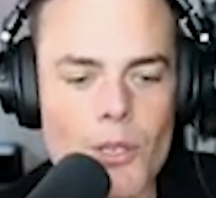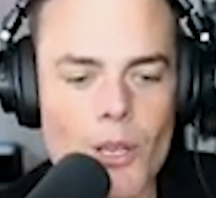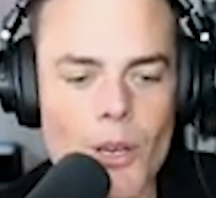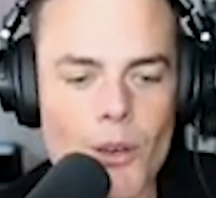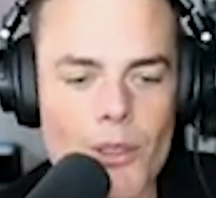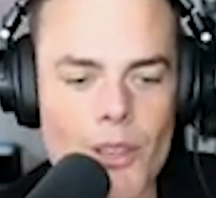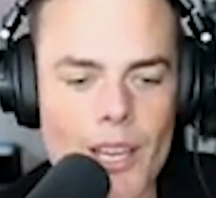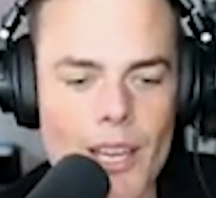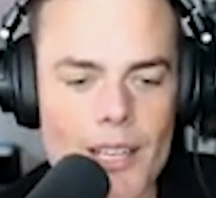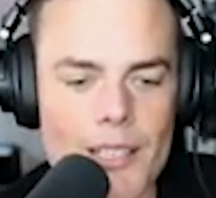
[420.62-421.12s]

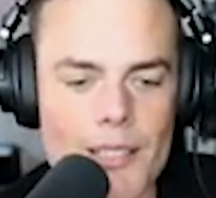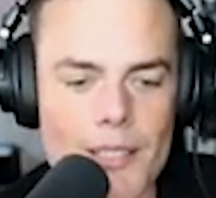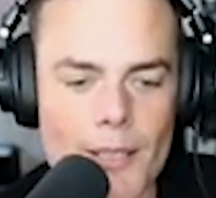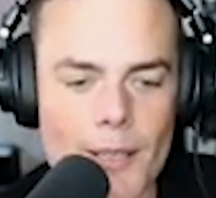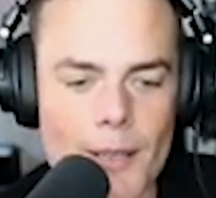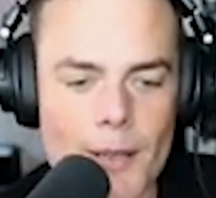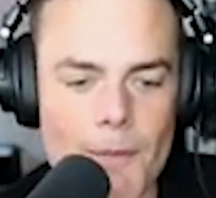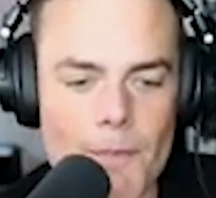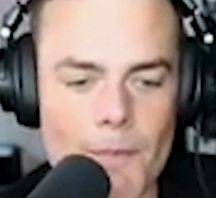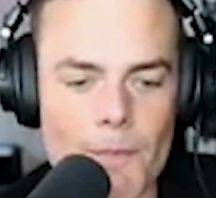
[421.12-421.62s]
know that
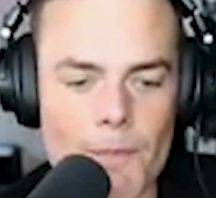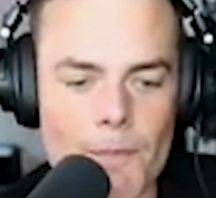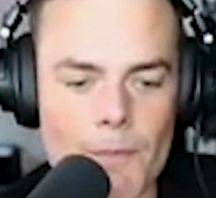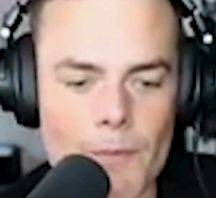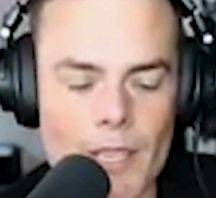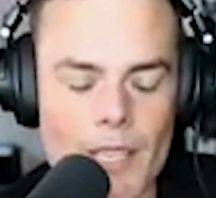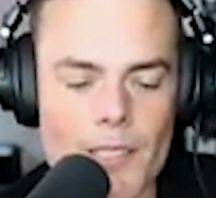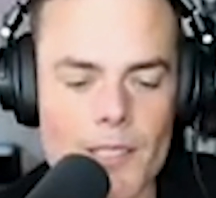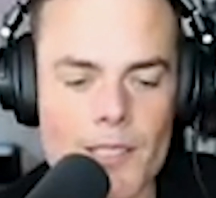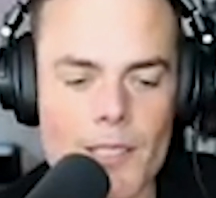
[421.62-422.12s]

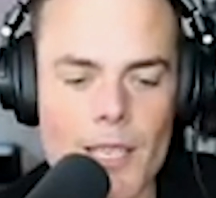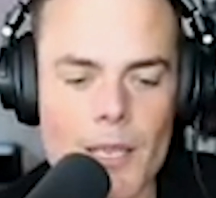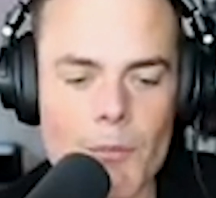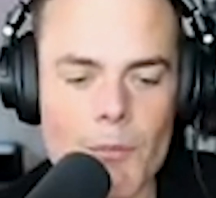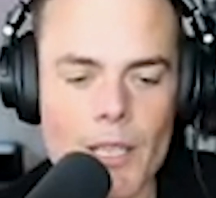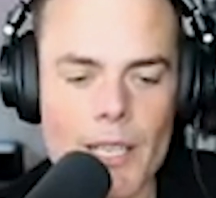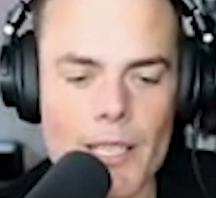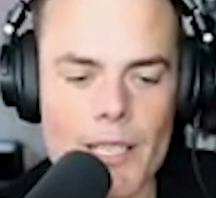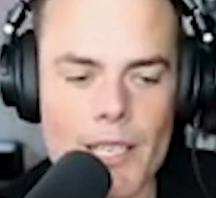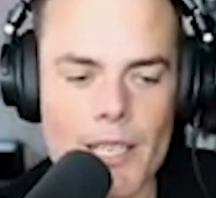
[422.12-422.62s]
it
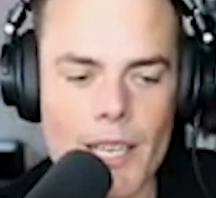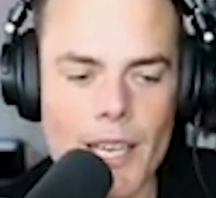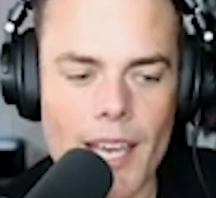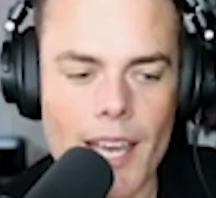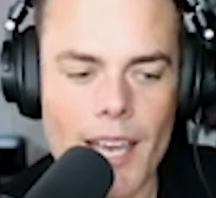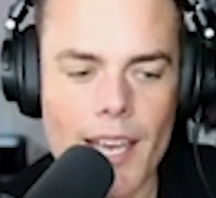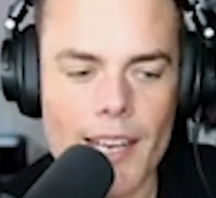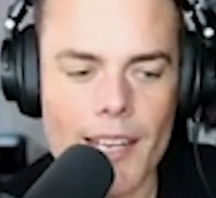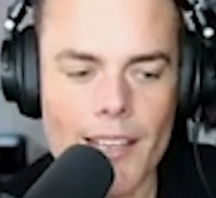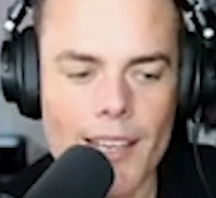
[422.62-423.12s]
seemed like he
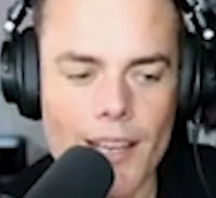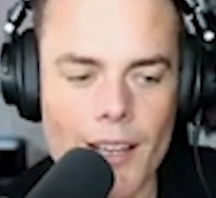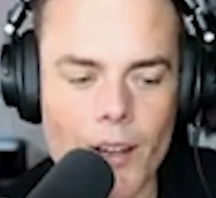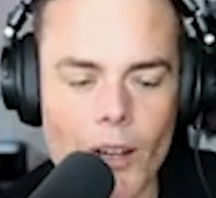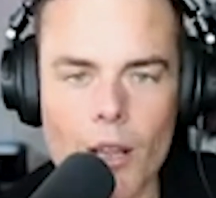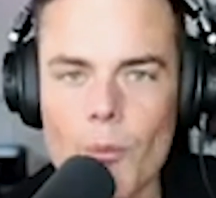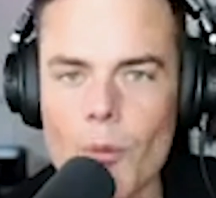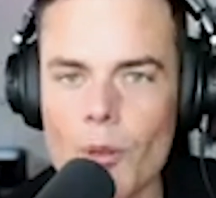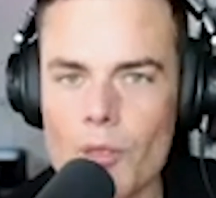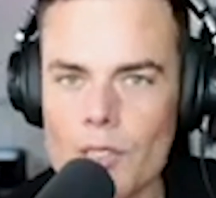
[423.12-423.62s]
had
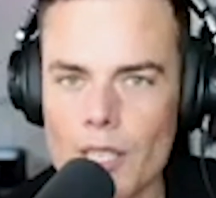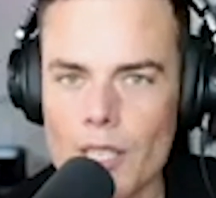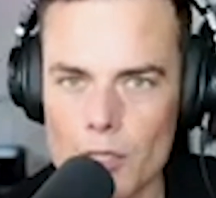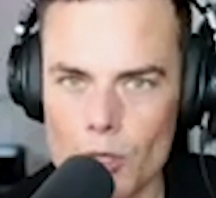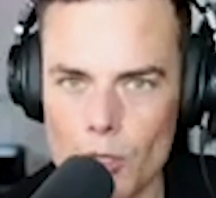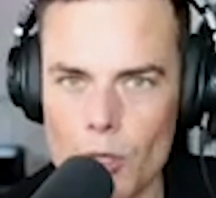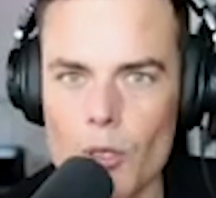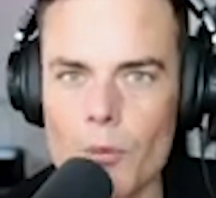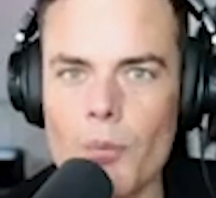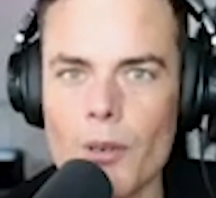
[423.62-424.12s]
almost
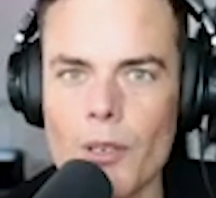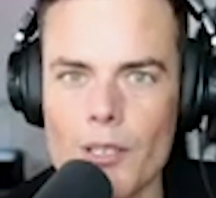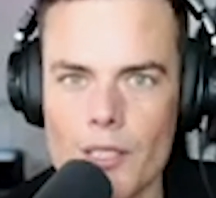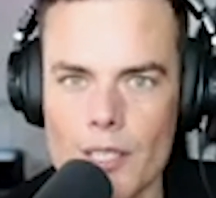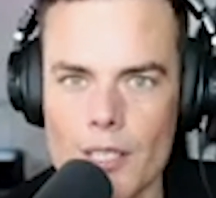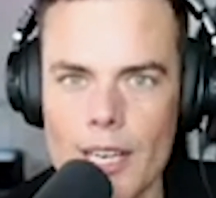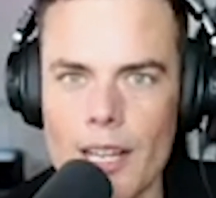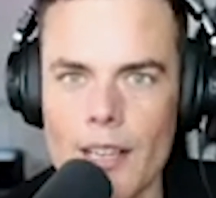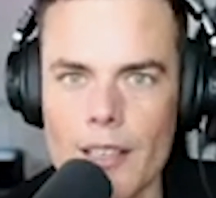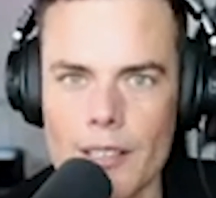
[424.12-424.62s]
like two
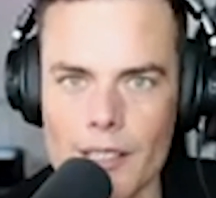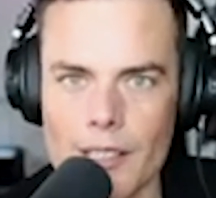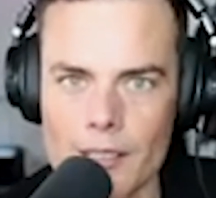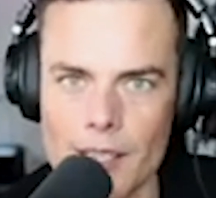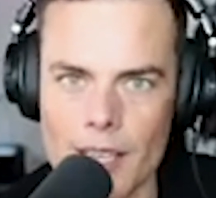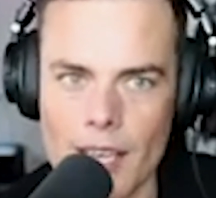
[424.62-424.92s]
personalities.